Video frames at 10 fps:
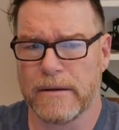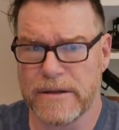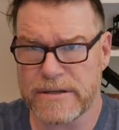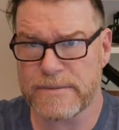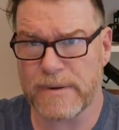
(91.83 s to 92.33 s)

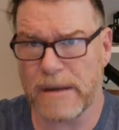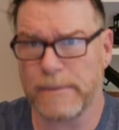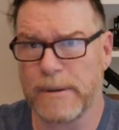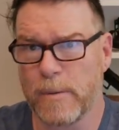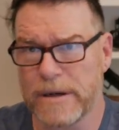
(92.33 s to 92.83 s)
this is
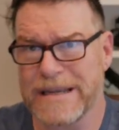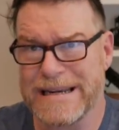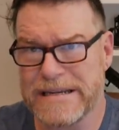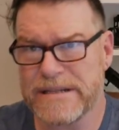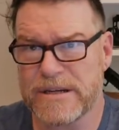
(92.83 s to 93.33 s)
probably one of
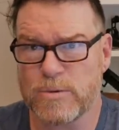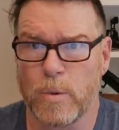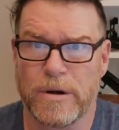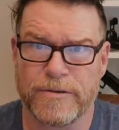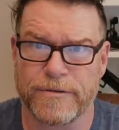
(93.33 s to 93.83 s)
the easiest
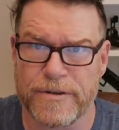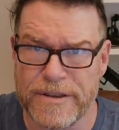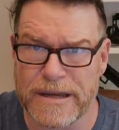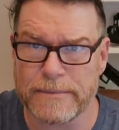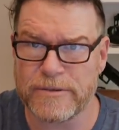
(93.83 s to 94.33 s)
ones for
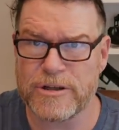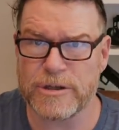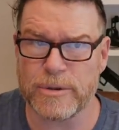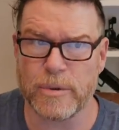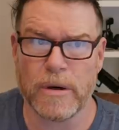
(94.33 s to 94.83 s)
them
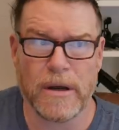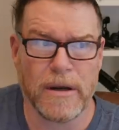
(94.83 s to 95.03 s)
to